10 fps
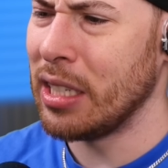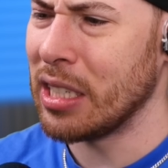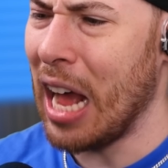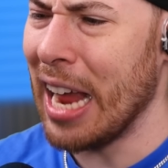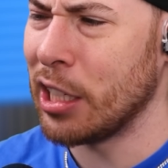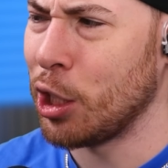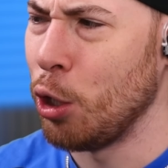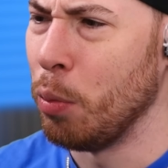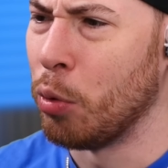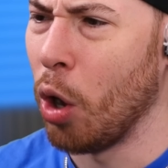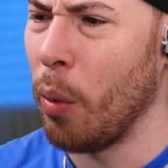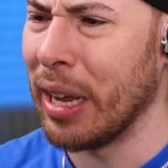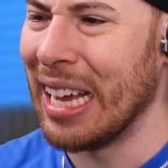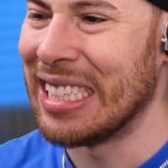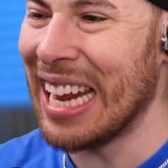is this ice cube
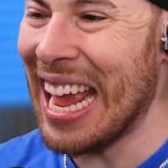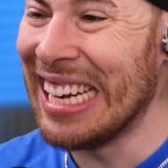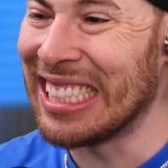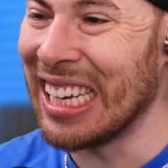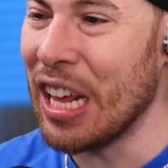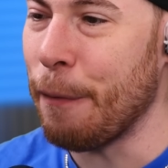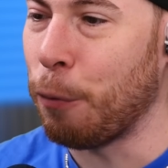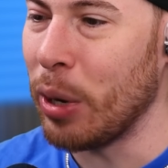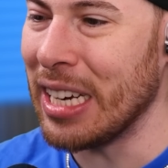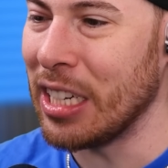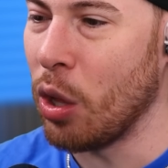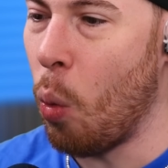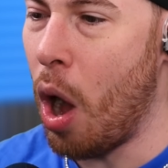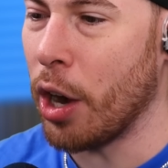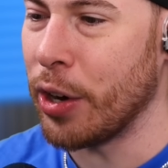growing? It's instantly freezing the
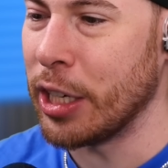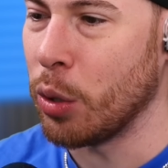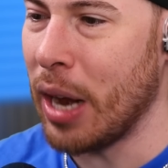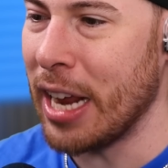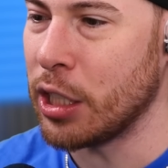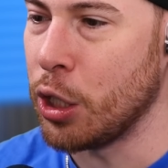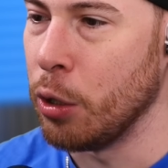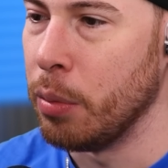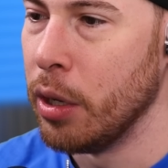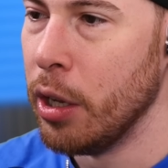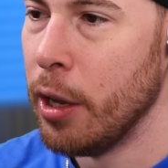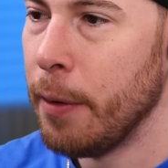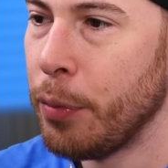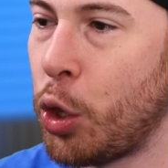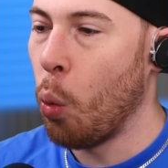water into an ice cube.
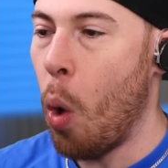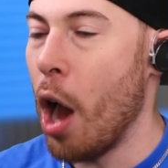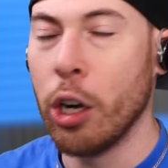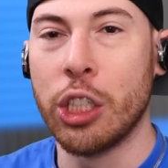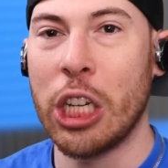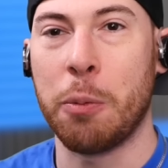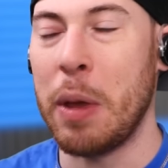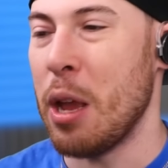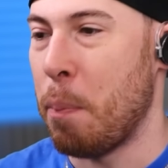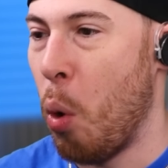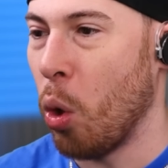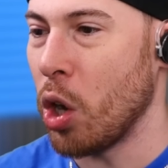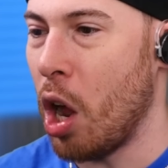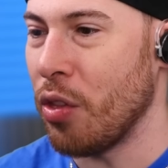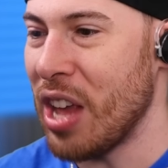The water is just being poured
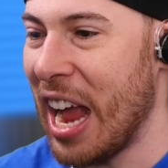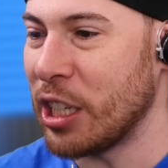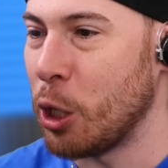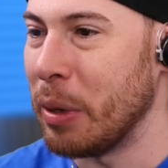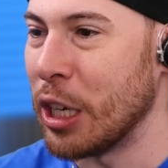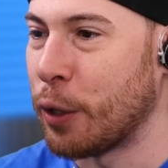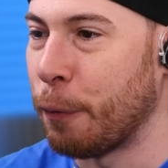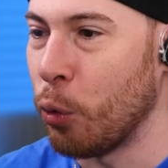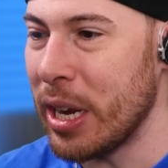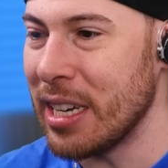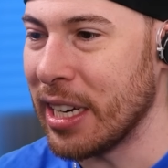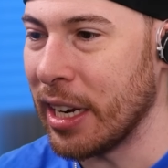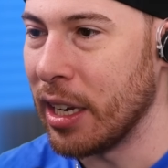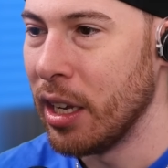on the ice cube and it's freezing.